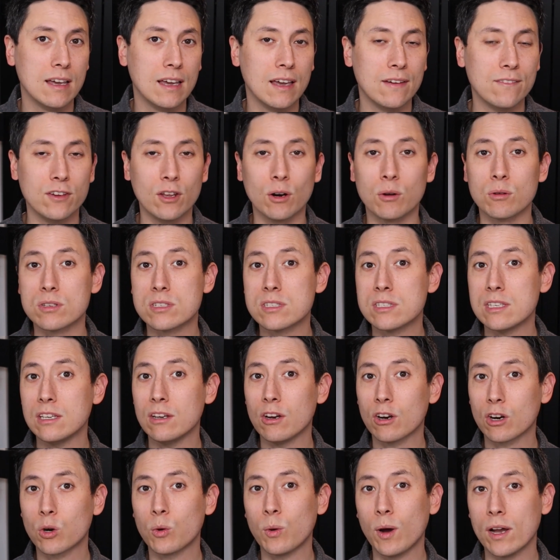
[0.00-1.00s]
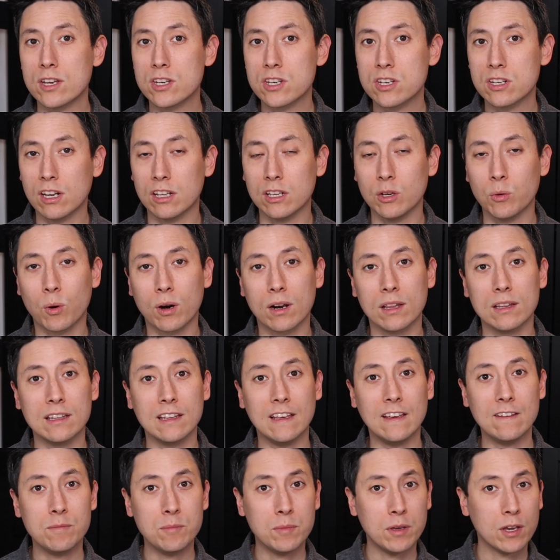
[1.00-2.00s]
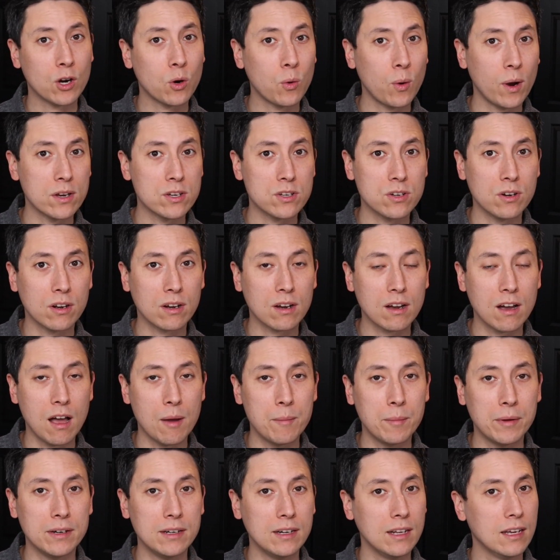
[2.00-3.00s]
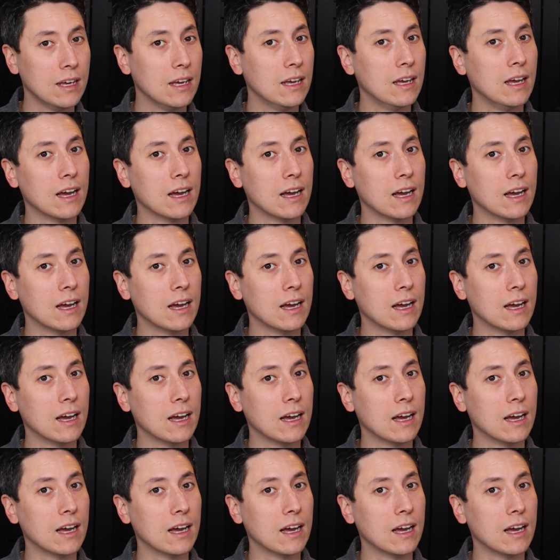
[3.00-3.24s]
If you don't see your question and you want to leave me a question or comment,